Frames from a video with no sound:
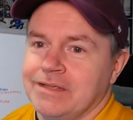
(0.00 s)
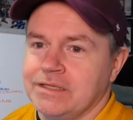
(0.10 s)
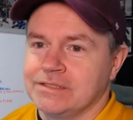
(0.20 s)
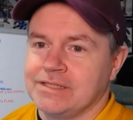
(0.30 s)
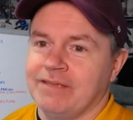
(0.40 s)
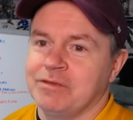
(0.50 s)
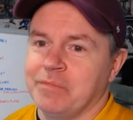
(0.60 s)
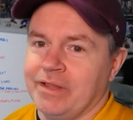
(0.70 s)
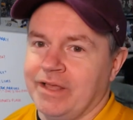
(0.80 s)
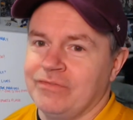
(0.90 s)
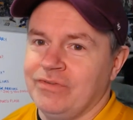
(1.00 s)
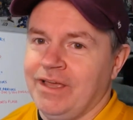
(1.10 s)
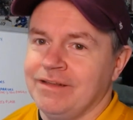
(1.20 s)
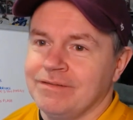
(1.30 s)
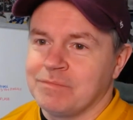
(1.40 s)
You saving my life
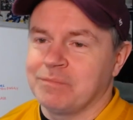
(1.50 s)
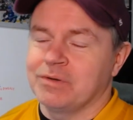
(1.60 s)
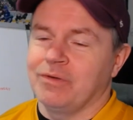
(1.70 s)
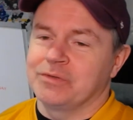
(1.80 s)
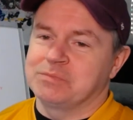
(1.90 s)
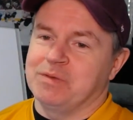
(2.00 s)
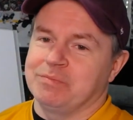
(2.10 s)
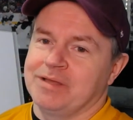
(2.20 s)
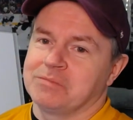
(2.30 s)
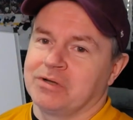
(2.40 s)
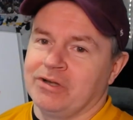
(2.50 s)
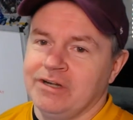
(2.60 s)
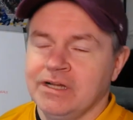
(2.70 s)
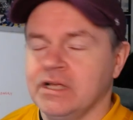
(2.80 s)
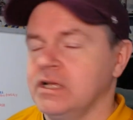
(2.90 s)
yet? Remember all those people I
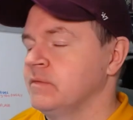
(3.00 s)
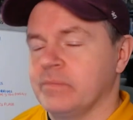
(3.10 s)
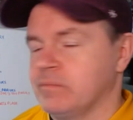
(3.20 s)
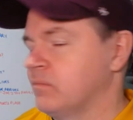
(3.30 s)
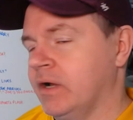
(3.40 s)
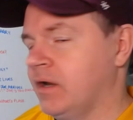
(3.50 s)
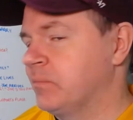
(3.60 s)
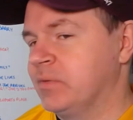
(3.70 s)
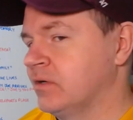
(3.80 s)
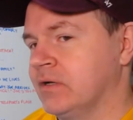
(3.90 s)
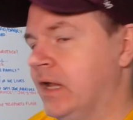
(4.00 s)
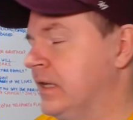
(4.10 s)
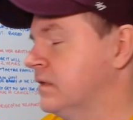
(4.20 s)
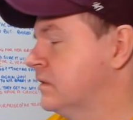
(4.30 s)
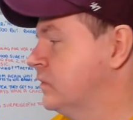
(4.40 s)
murdered? Might not be a good
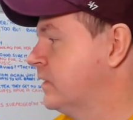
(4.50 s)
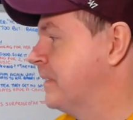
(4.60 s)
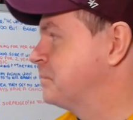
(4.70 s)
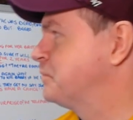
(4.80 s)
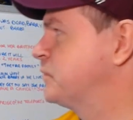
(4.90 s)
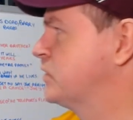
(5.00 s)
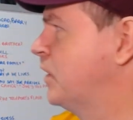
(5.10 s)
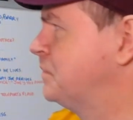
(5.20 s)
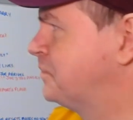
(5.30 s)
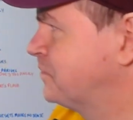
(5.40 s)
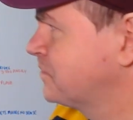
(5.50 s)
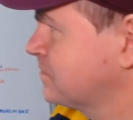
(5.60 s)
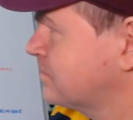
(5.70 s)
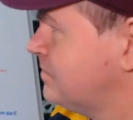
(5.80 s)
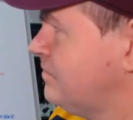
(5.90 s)
idea to do that. So
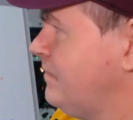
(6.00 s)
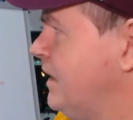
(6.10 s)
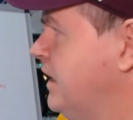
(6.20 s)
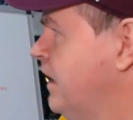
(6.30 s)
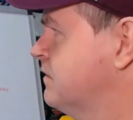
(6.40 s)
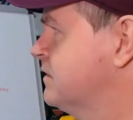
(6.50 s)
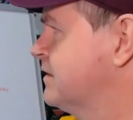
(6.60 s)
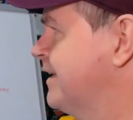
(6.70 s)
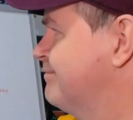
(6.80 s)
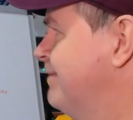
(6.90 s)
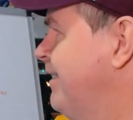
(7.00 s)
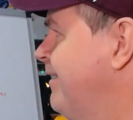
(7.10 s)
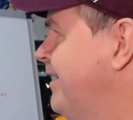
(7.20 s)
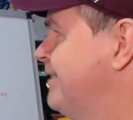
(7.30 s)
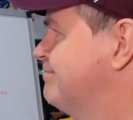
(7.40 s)
Caitlin's like,
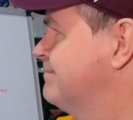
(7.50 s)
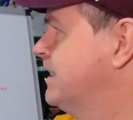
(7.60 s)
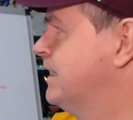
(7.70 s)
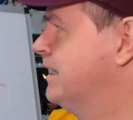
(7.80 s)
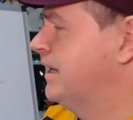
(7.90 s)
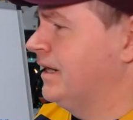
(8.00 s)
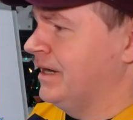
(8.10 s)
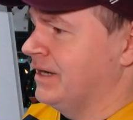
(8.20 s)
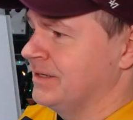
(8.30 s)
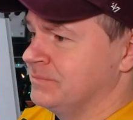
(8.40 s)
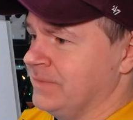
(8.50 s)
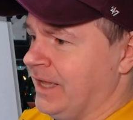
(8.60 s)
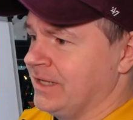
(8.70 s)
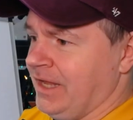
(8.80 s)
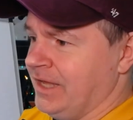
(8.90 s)
all right.
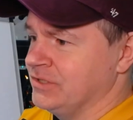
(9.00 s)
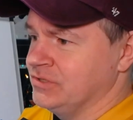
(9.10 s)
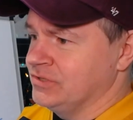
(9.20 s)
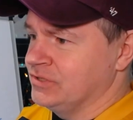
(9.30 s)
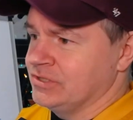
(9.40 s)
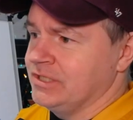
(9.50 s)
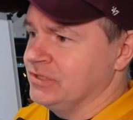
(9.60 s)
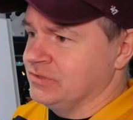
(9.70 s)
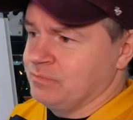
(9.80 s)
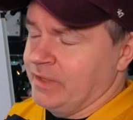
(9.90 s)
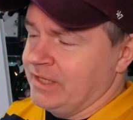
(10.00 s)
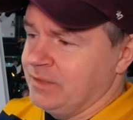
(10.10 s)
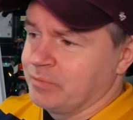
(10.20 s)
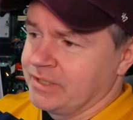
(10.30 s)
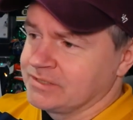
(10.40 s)
And she, when he
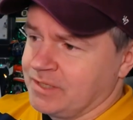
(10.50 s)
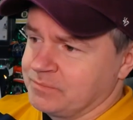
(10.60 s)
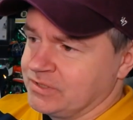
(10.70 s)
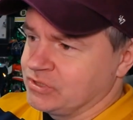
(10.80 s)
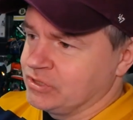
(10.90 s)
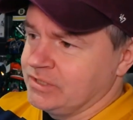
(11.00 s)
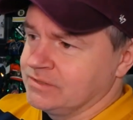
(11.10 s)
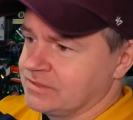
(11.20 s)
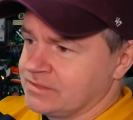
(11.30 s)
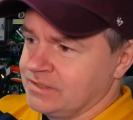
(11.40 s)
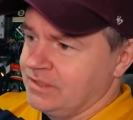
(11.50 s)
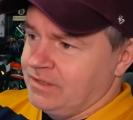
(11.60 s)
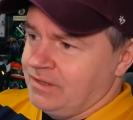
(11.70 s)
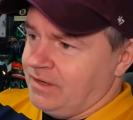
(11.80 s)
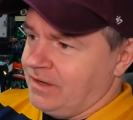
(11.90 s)
brings up that she's
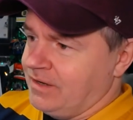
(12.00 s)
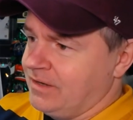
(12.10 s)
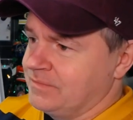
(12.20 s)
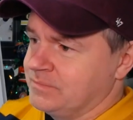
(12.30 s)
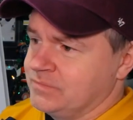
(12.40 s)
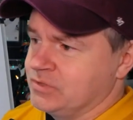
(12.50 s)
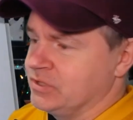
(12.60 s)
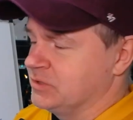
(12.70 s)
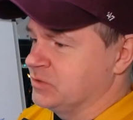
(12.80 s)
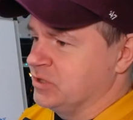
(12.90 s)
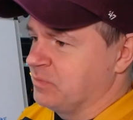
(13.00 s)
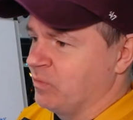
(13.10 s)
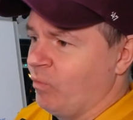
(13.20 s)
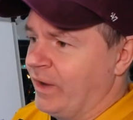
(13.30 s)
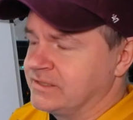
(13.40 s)

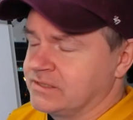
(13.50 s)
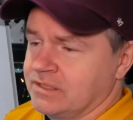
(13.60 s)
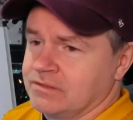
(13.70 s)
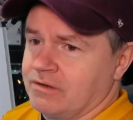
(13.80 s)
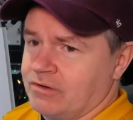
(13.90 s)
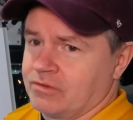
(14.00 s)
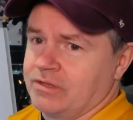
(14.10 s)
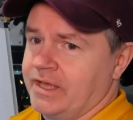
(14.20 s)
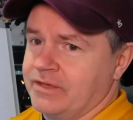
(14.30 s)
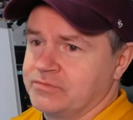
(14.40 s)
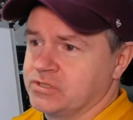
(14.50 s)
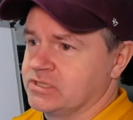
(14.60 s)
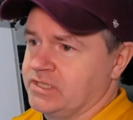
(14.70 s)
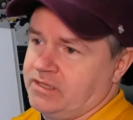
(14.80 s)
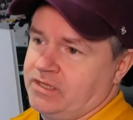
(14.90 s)
been wasting her life,
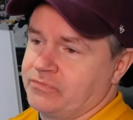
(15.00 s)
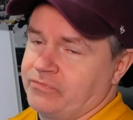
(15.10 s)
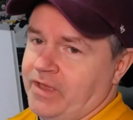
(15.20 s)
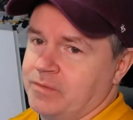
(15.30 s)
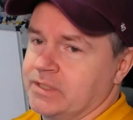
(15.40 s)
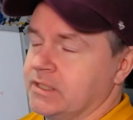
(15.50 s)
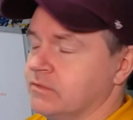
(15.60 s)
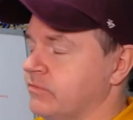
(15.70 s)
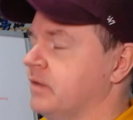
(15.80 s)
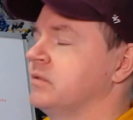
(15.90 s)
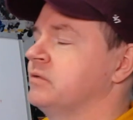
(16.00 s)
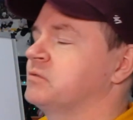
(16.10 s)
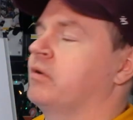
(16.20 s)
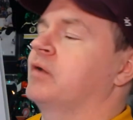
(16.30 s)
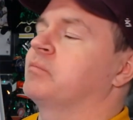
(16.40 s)
she's like, they're family. Family was
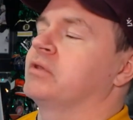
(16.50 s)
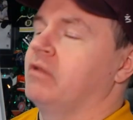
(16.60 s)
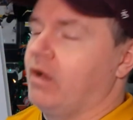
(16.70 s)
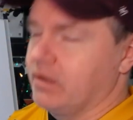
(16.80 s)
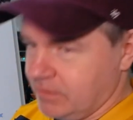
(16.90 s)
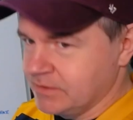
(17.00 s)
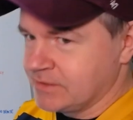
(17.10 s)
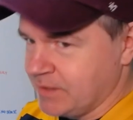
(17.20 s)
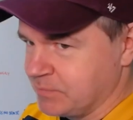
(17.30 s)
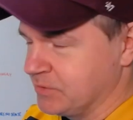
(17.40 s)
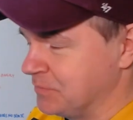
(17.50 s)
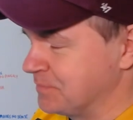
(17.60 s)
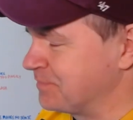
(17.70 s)
brought up a lot on this episode.